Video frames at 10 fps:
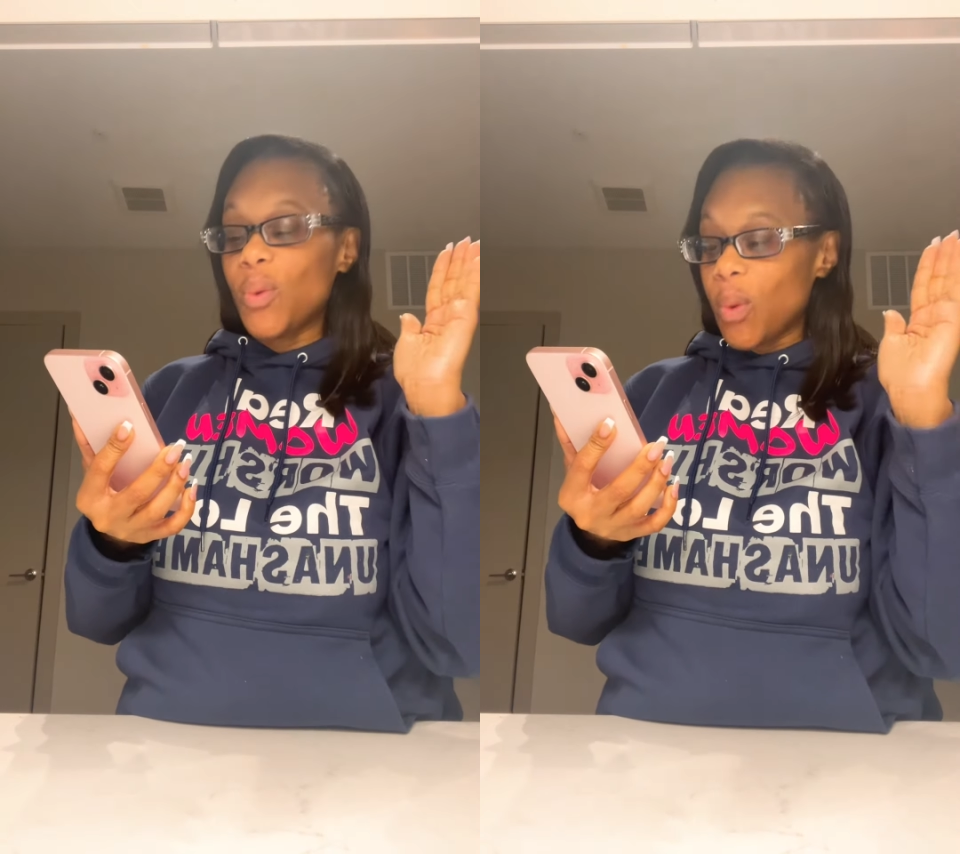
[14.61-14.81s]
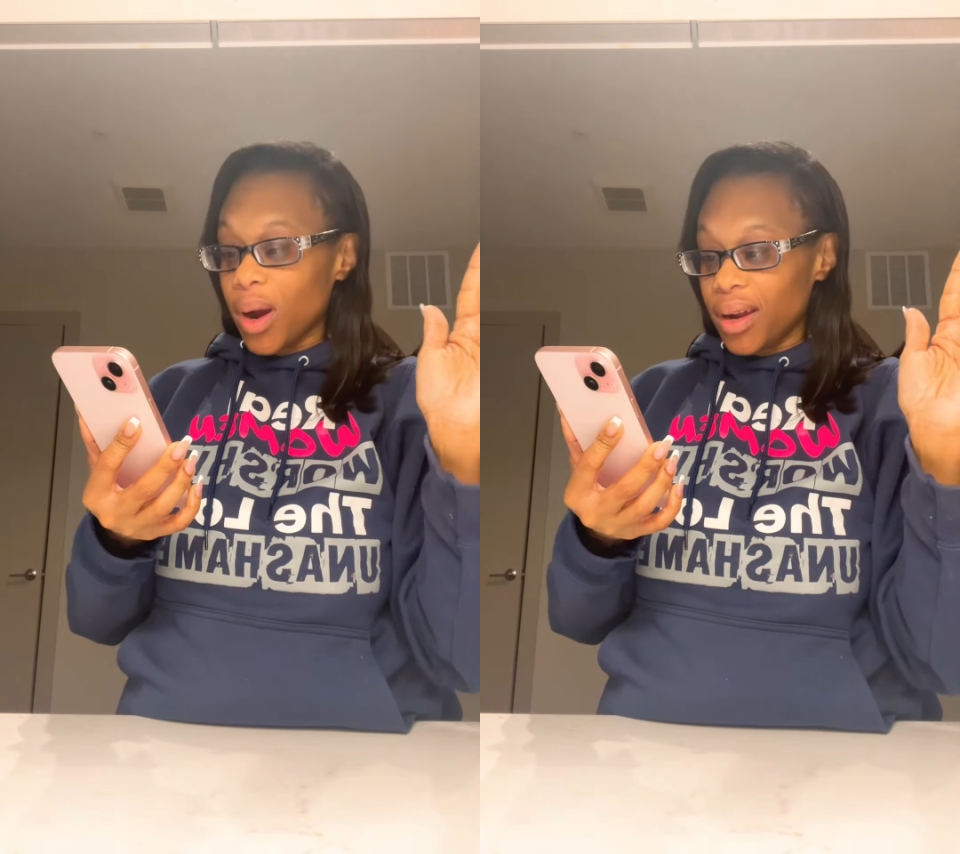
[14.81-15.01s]

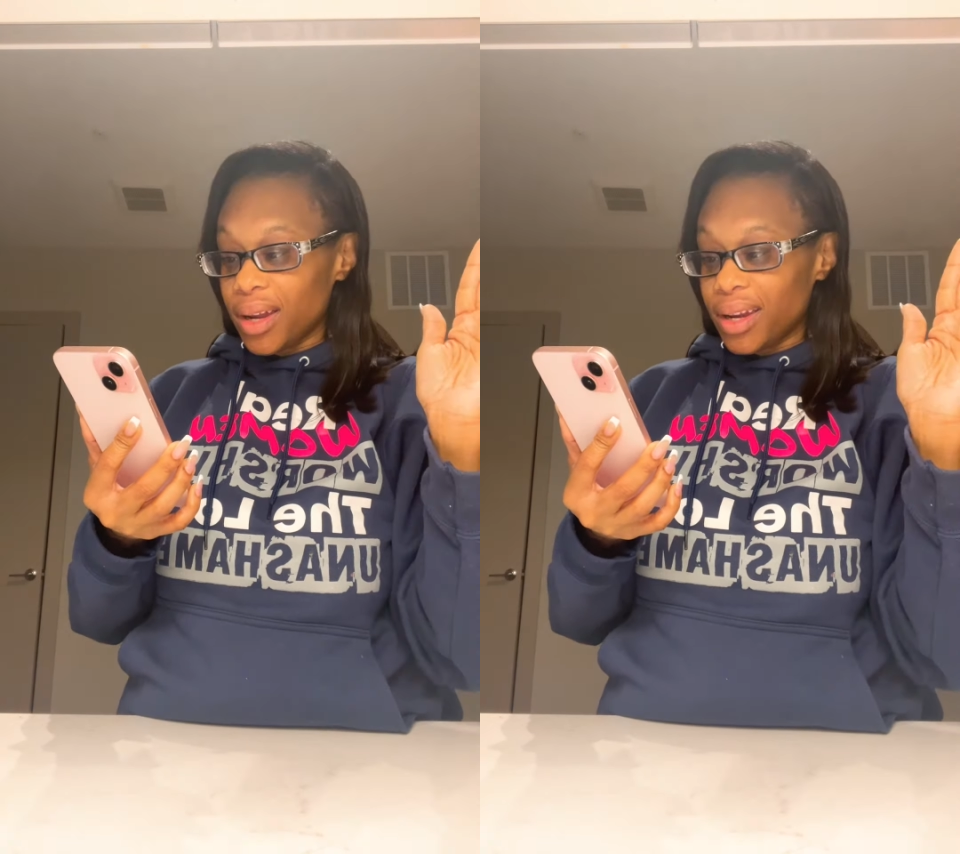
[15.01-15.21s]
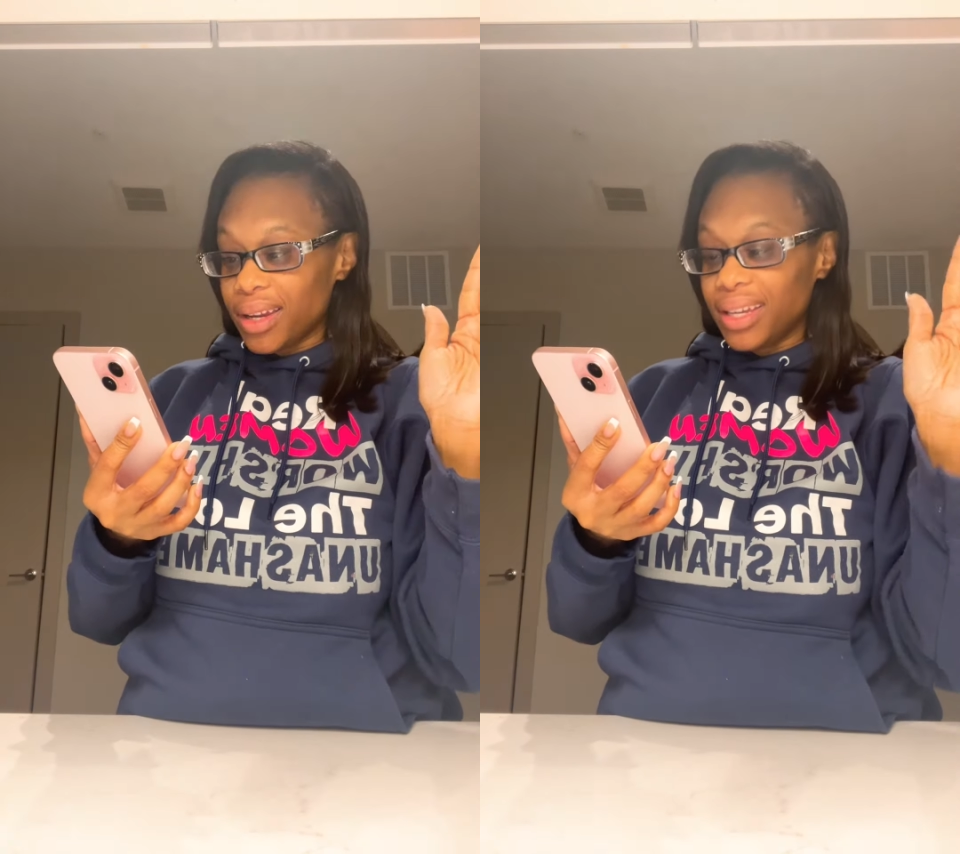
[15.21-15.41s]

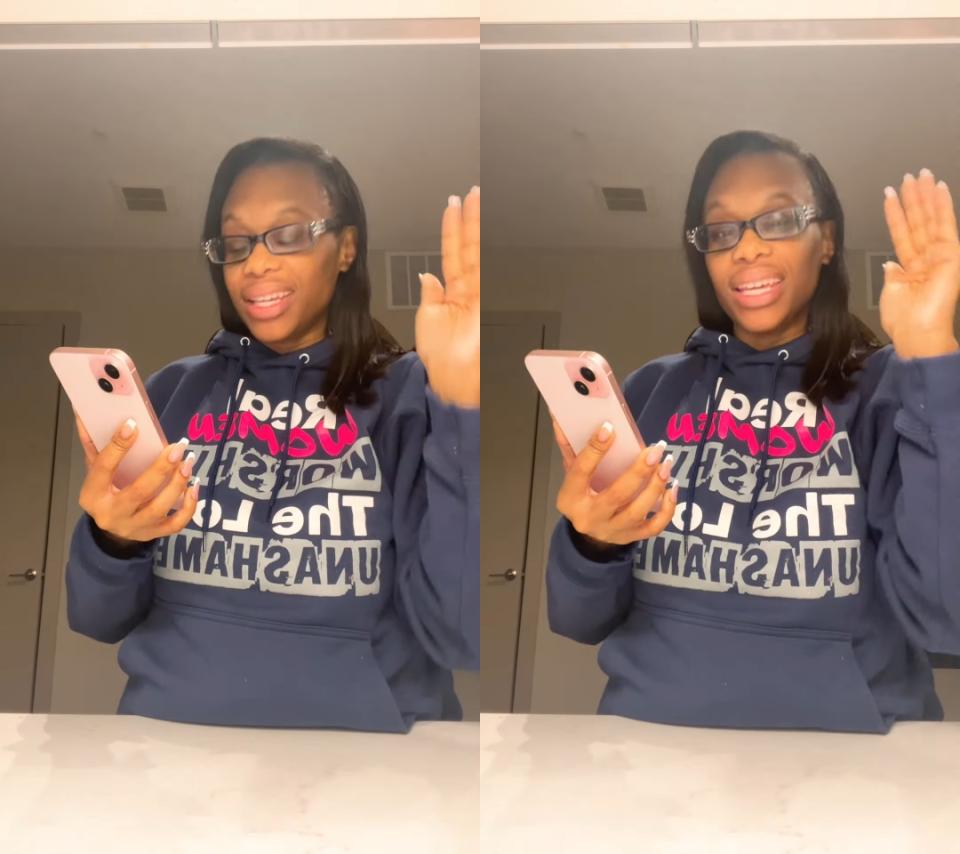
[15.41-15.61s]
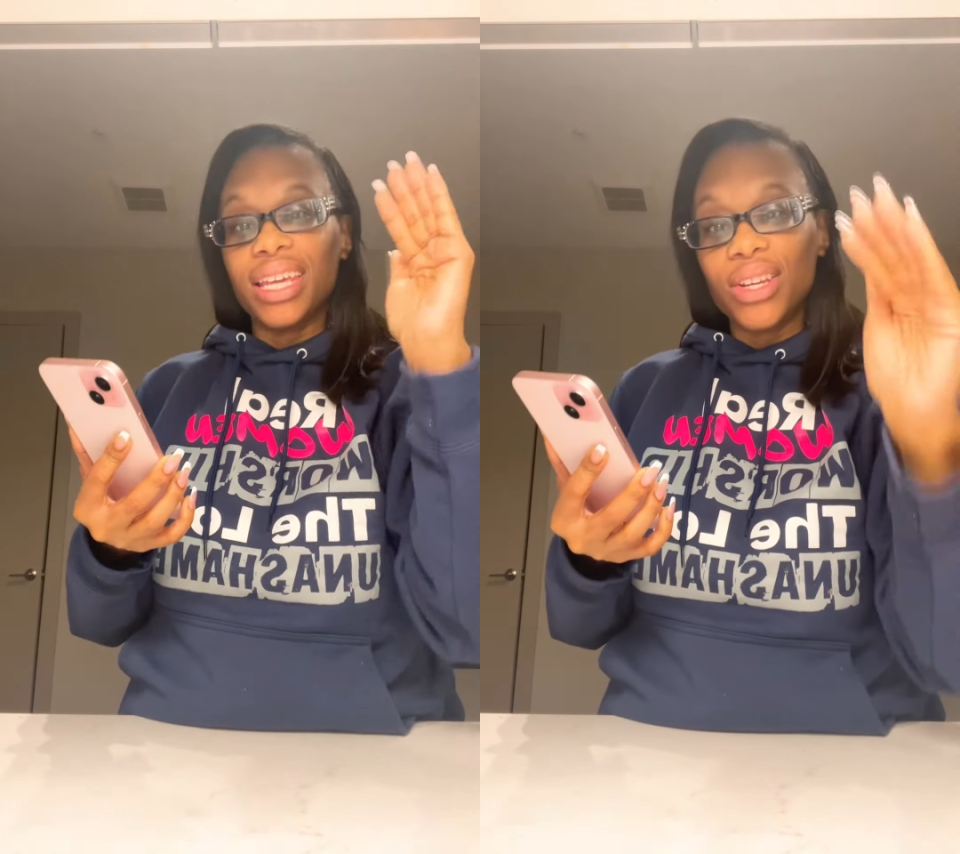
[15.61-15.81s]
work
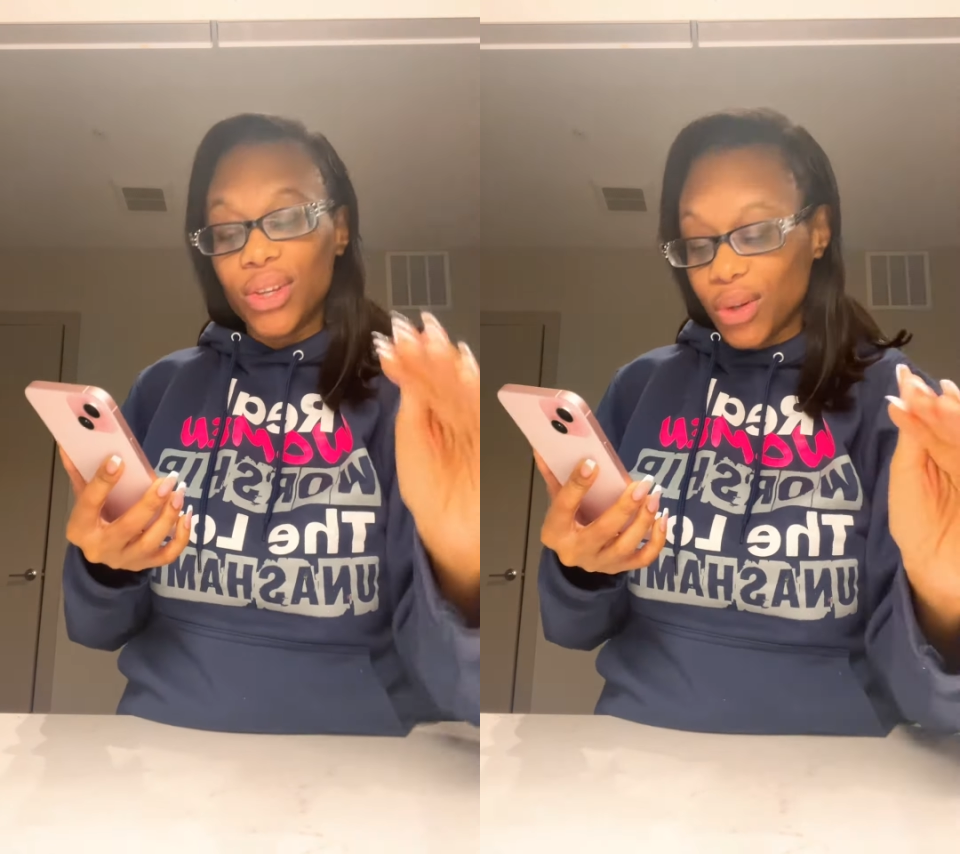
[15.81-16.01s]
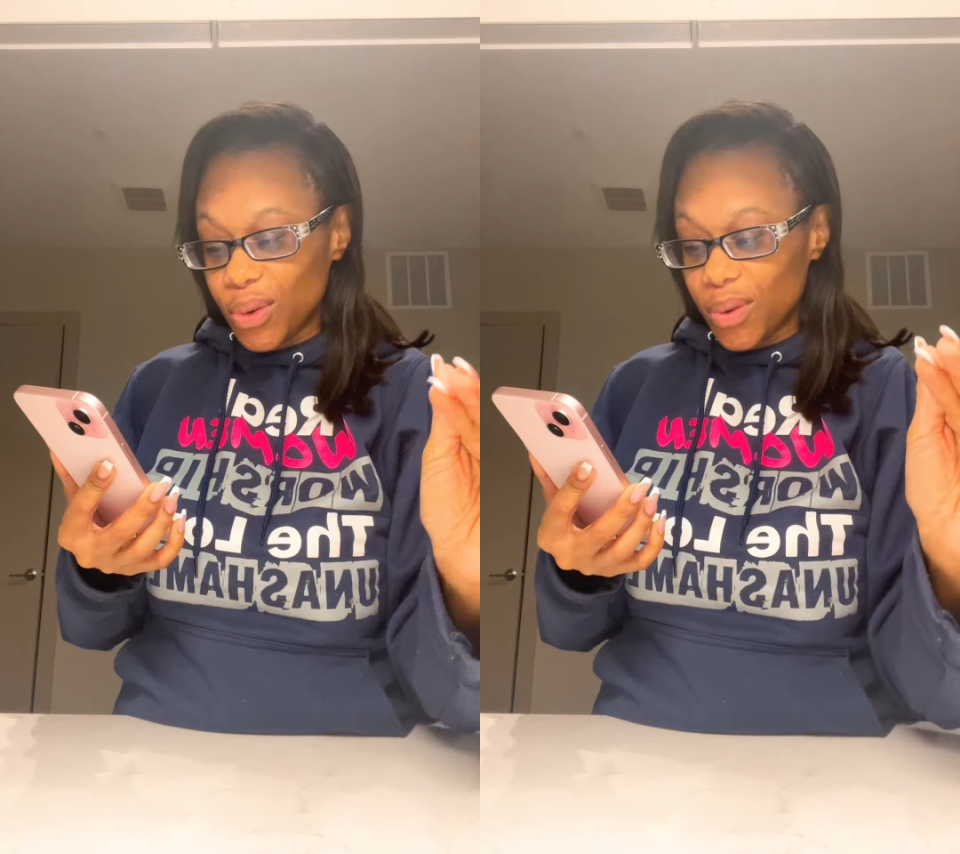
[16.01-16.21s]
in
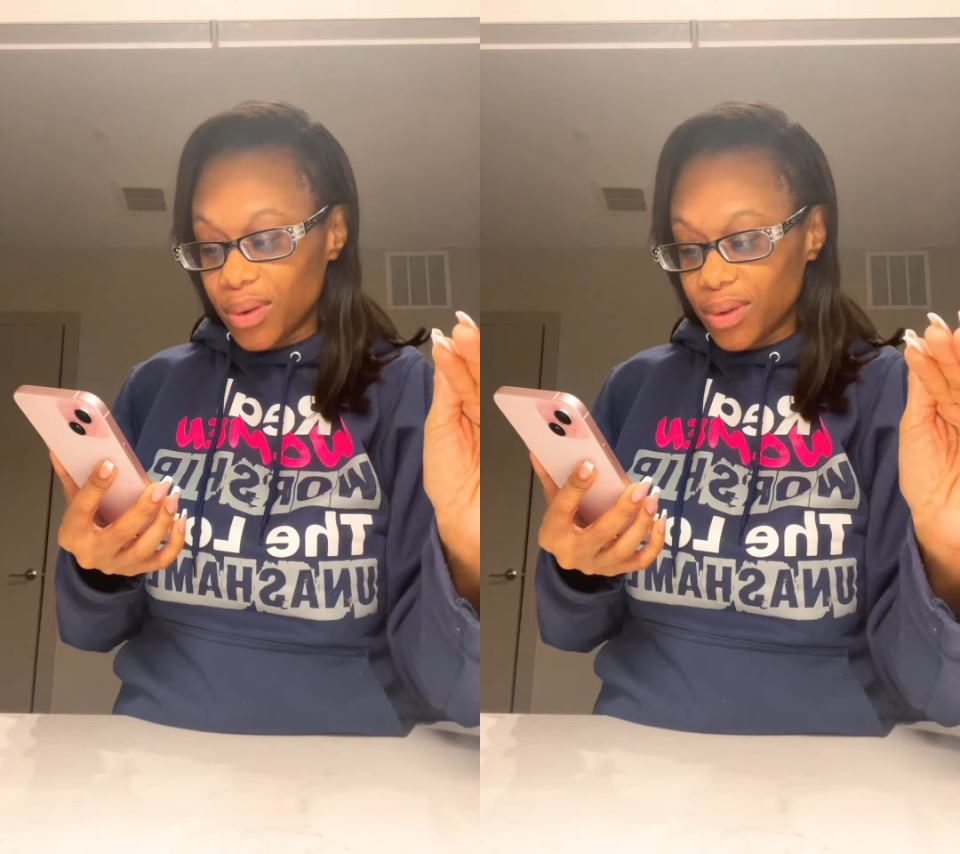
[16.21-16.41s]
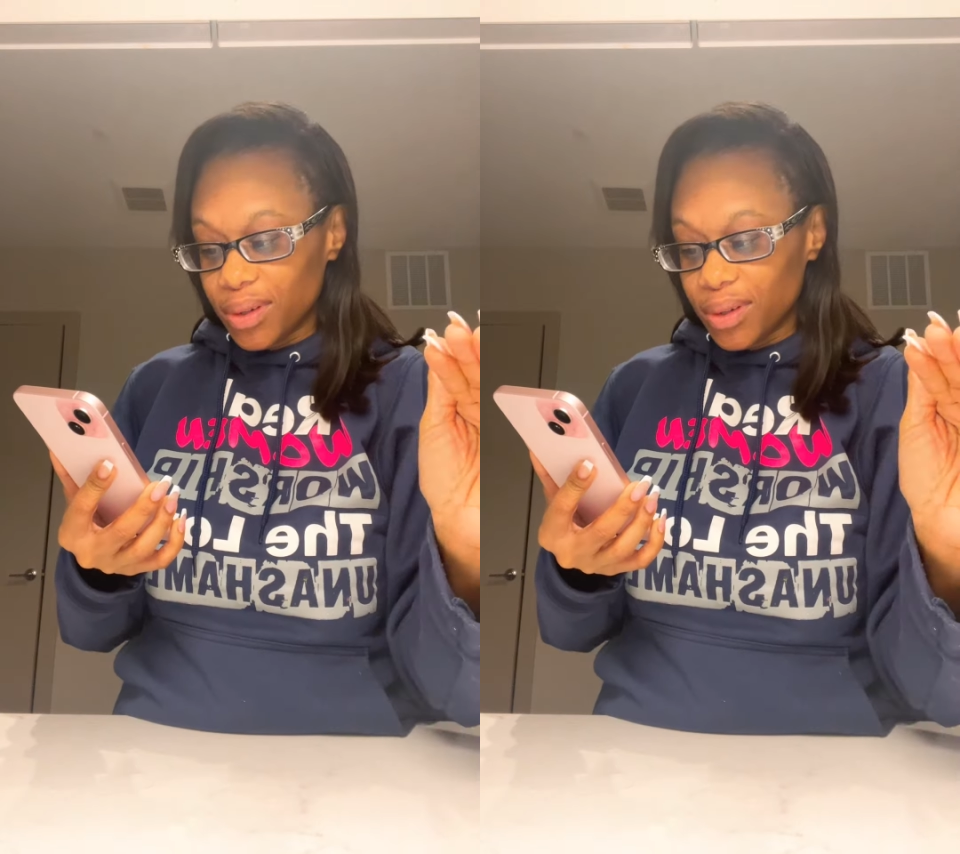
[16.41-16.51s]
you